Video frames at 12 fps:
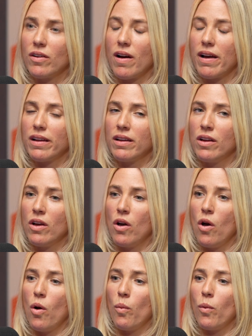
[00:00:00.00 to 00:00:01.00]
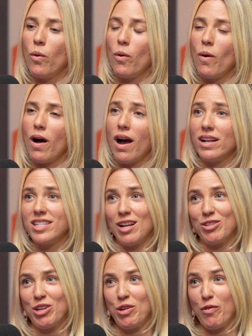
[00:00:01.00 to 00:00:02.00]
Okay. Well, it
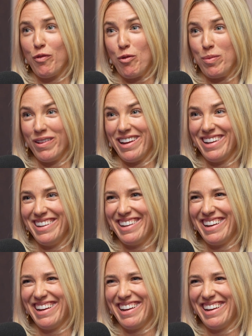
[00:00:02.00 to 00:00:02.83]
sounds like you have a full plate.